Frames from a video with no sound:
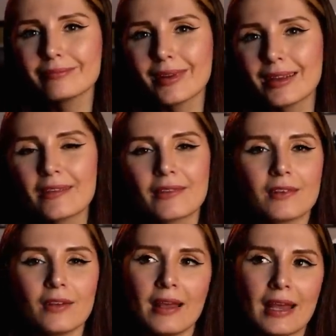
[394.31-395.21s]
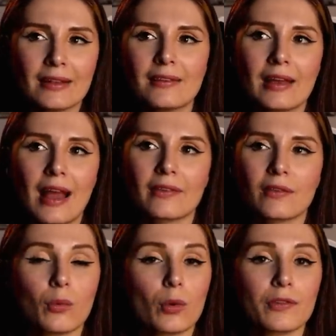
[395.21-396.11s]
he's still hinting at
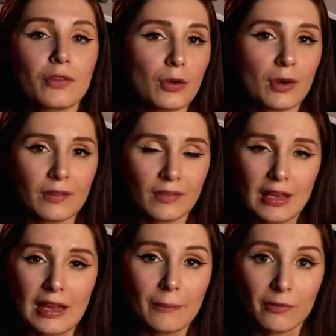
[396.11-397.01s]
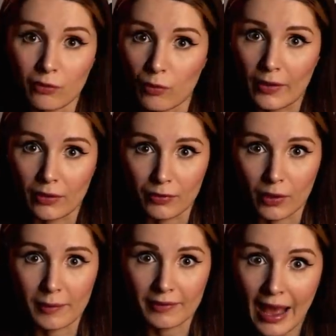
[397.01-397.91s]
some more serious themes of where the
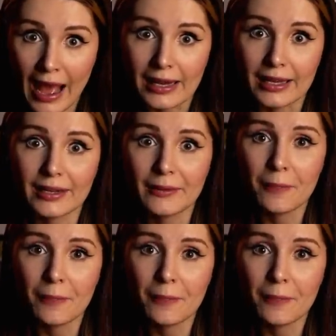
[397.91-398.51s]
film is headed.